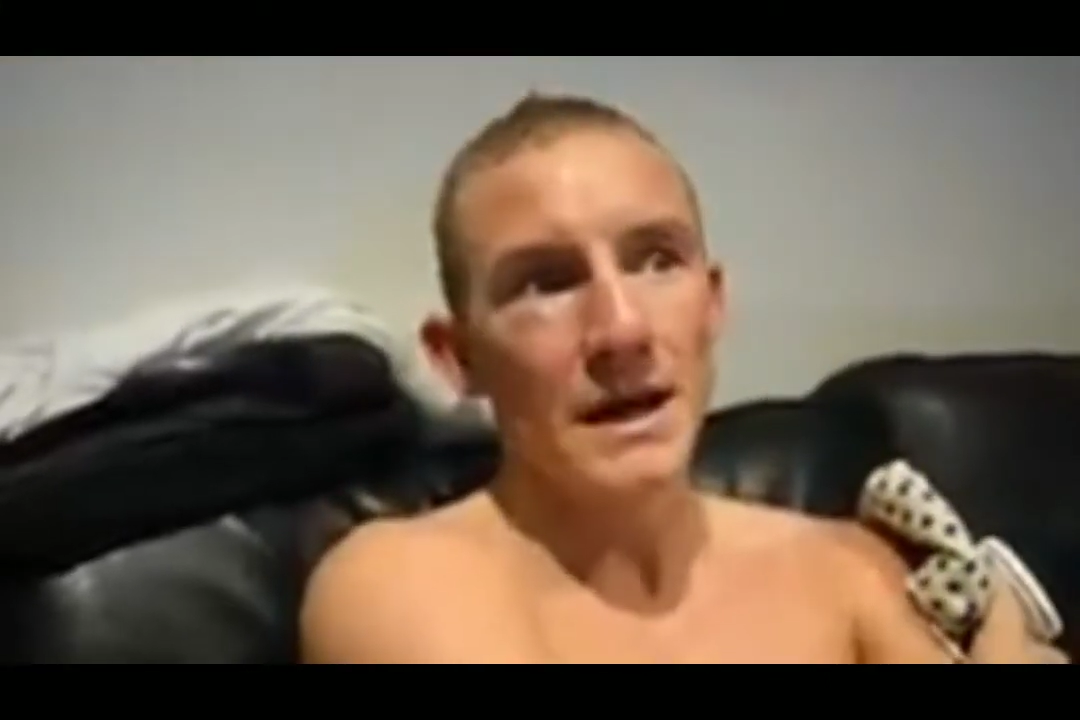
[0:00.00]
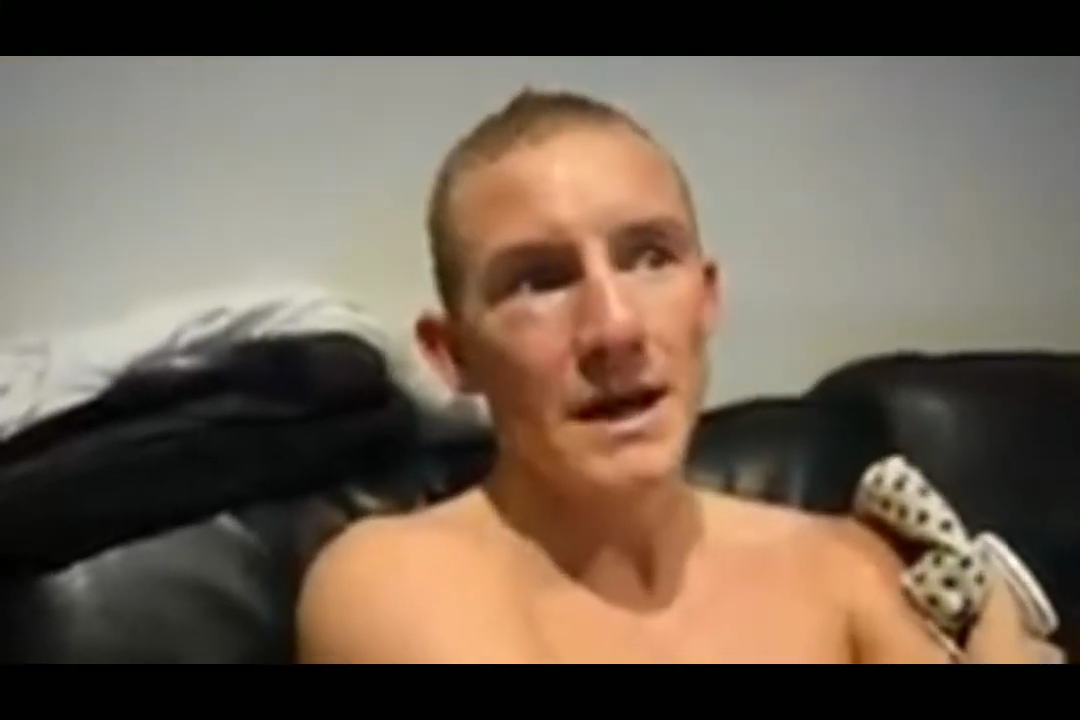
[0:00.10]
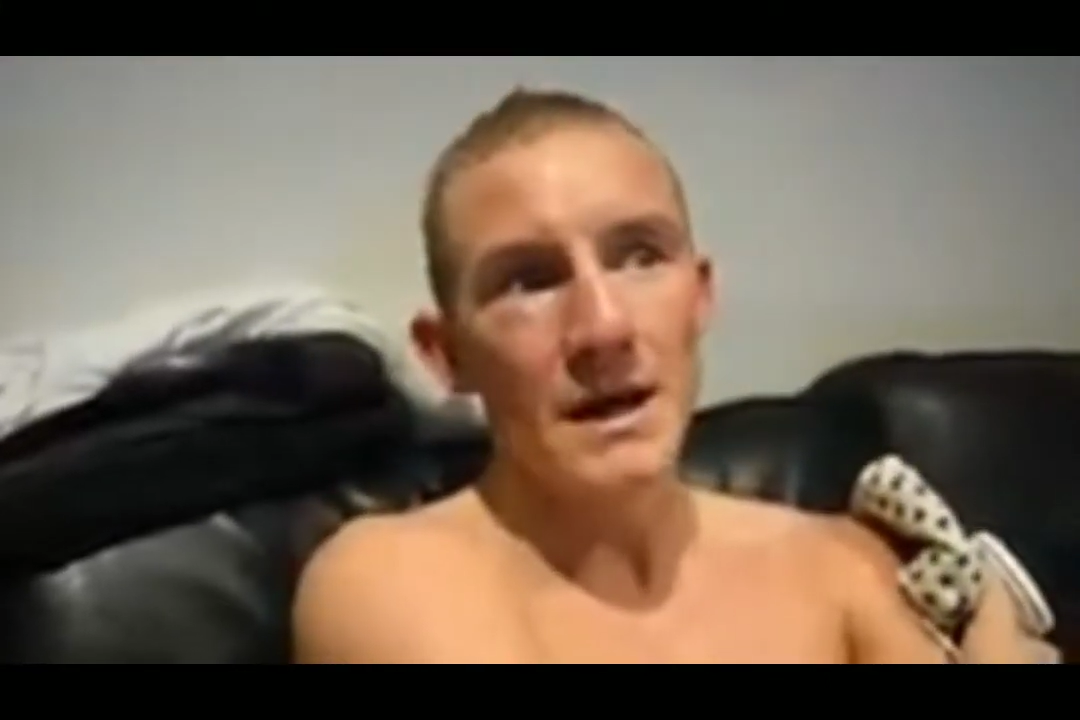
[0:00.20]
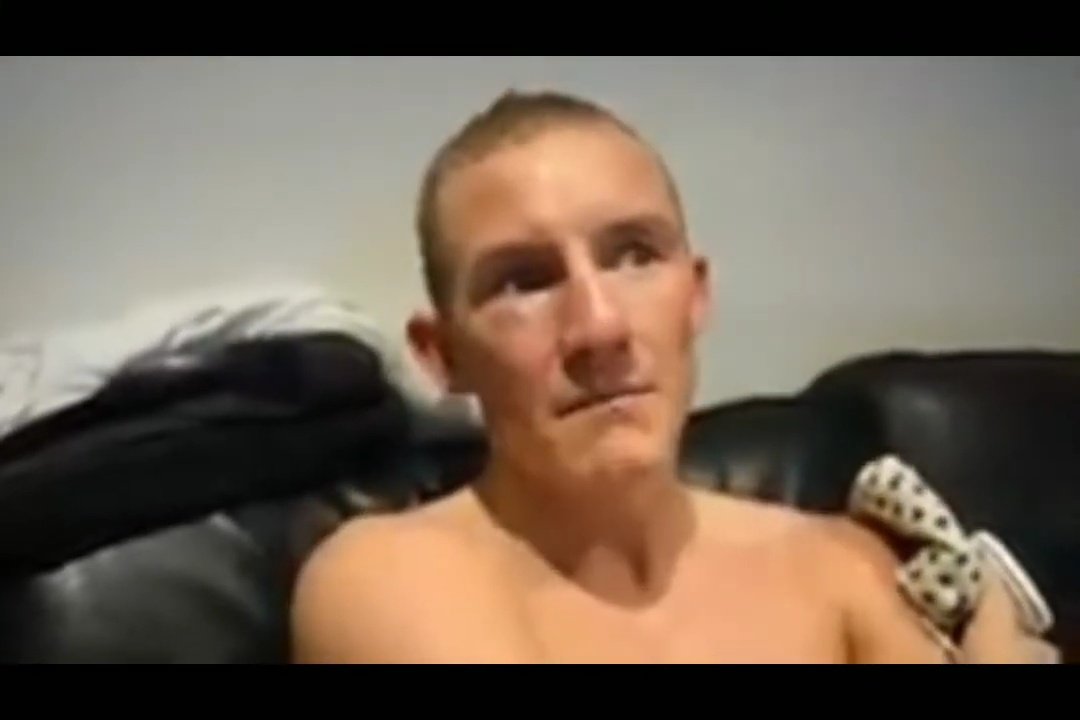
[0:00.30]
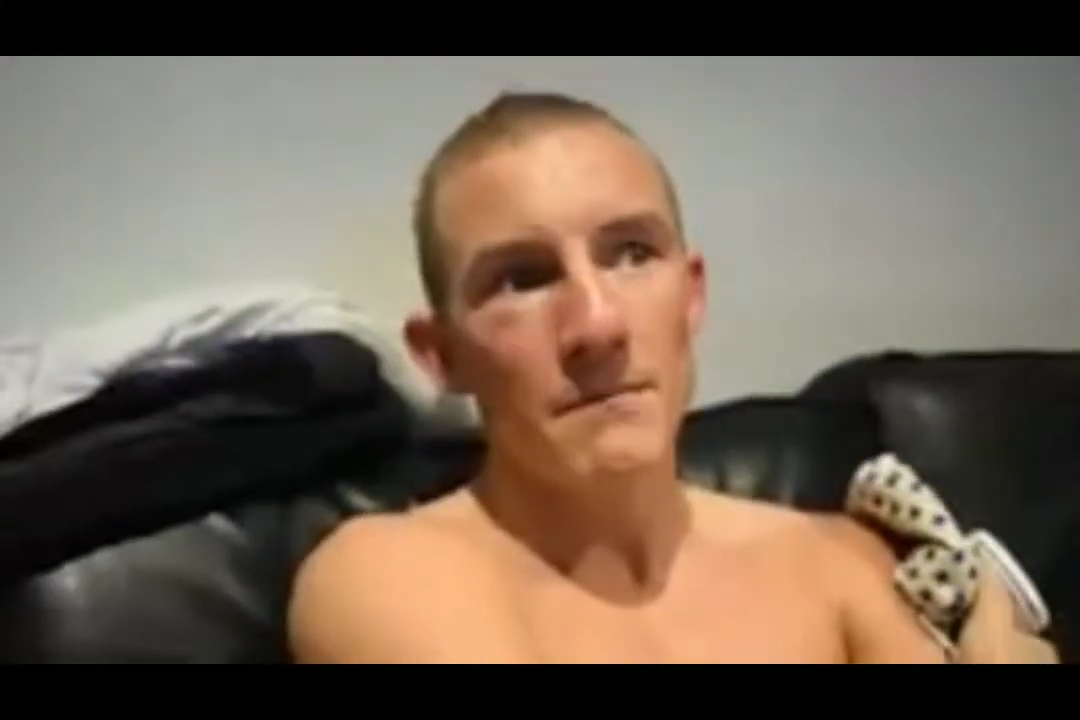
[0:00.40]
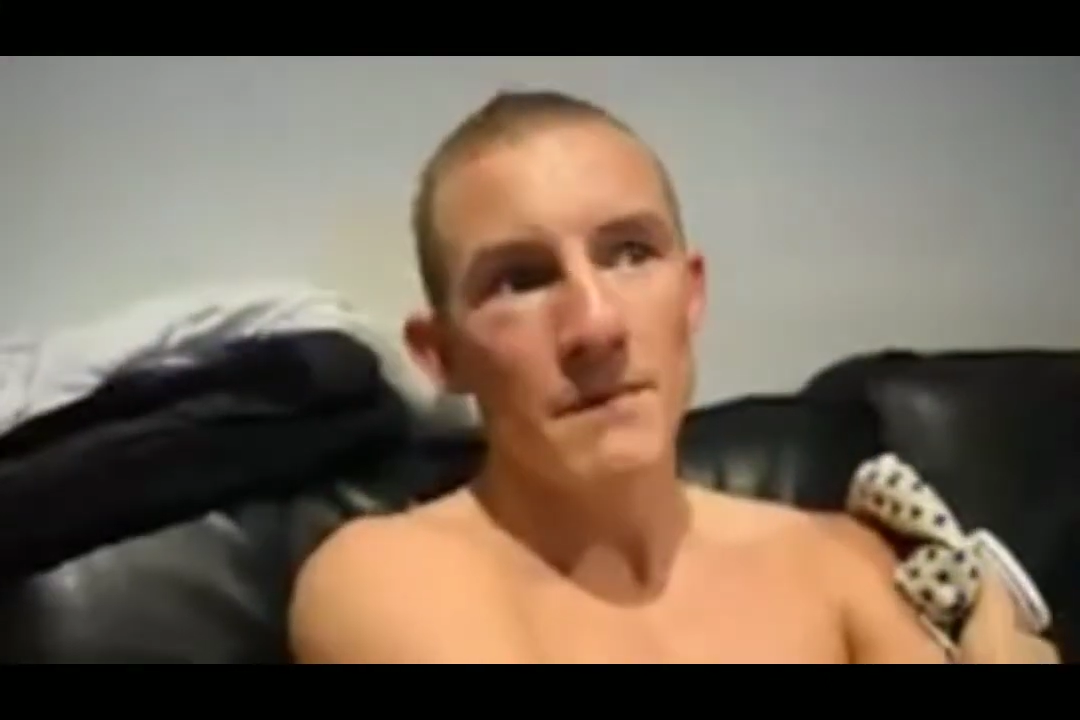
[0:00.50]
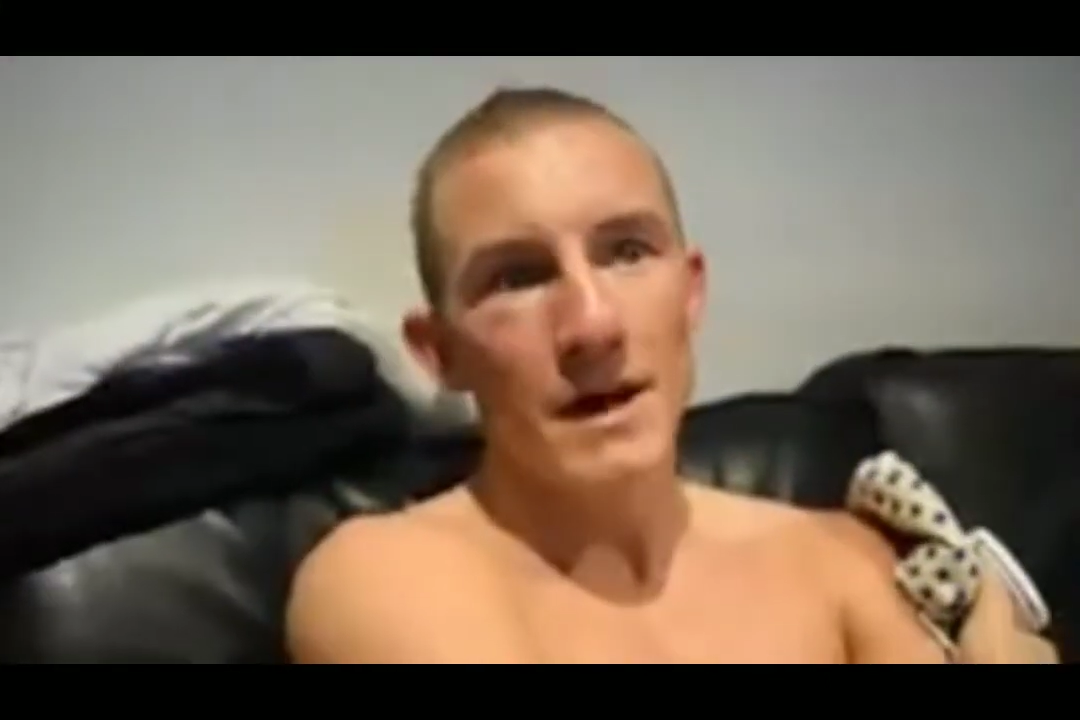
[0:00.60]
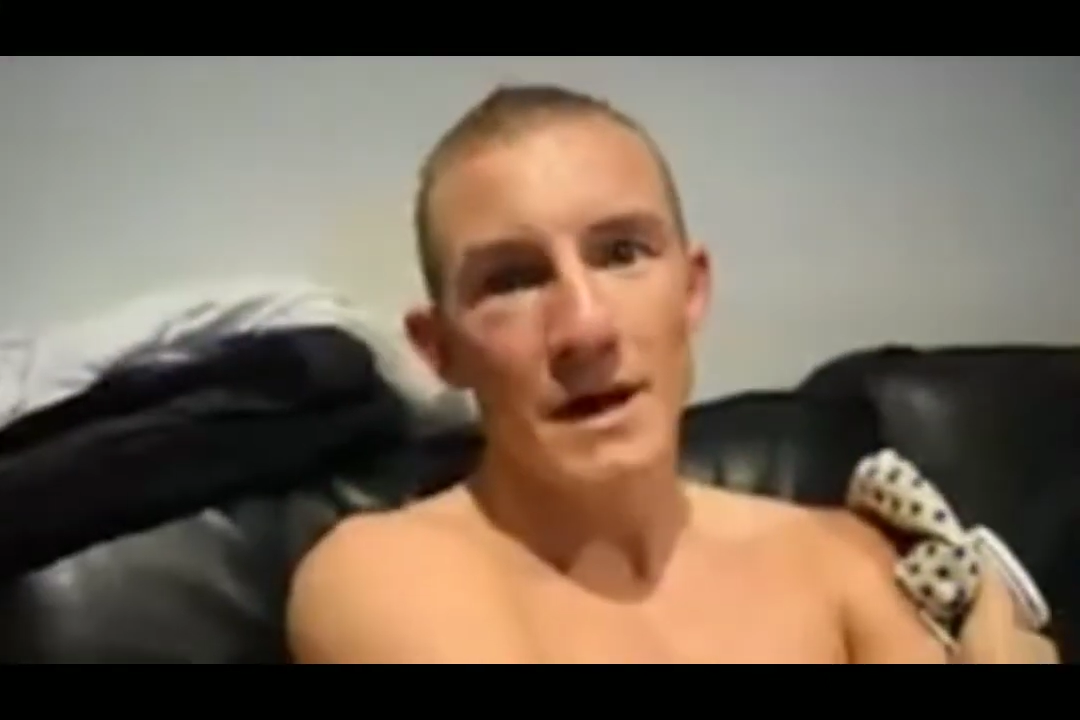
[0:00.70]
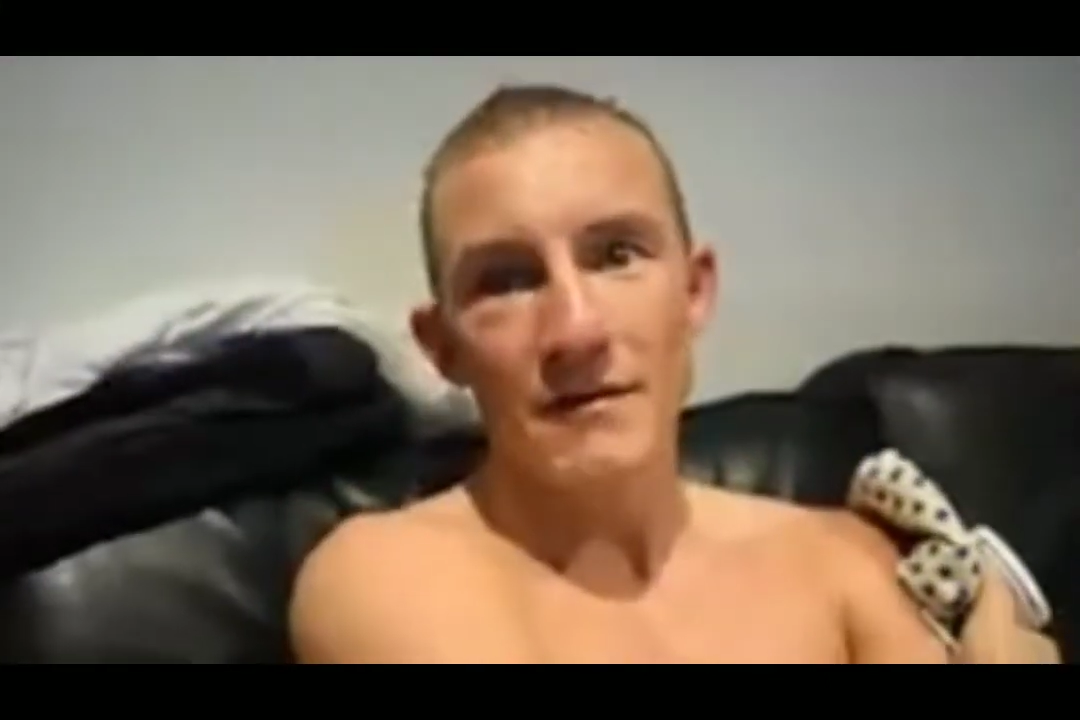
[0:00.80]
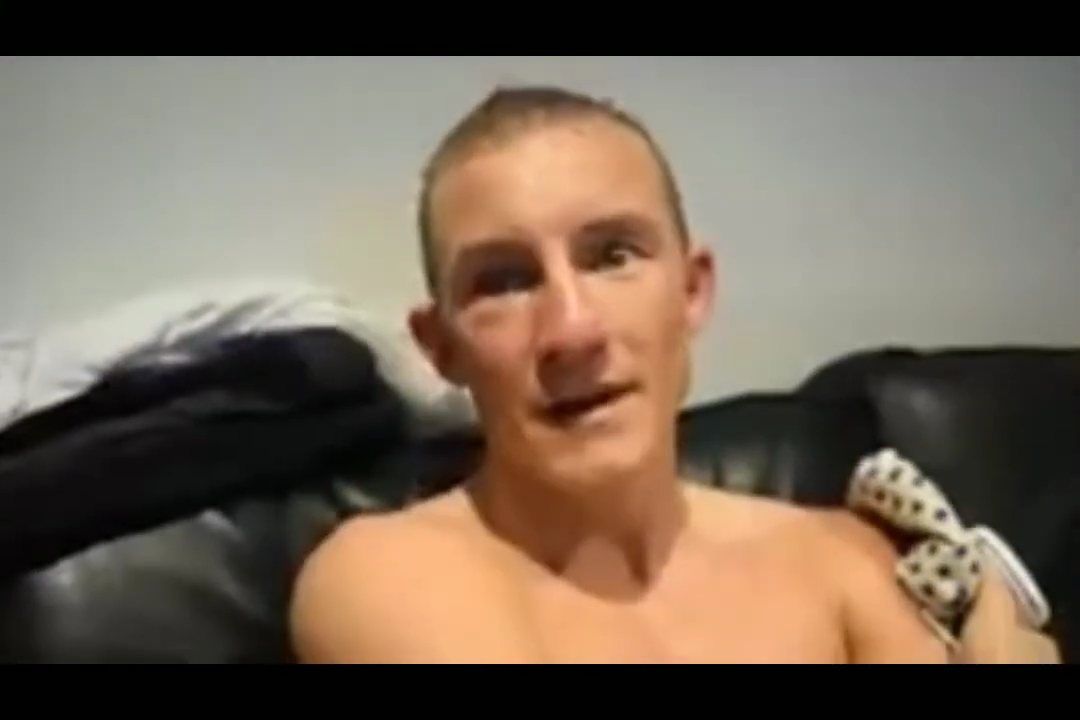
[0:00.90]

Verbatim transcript: Um, and I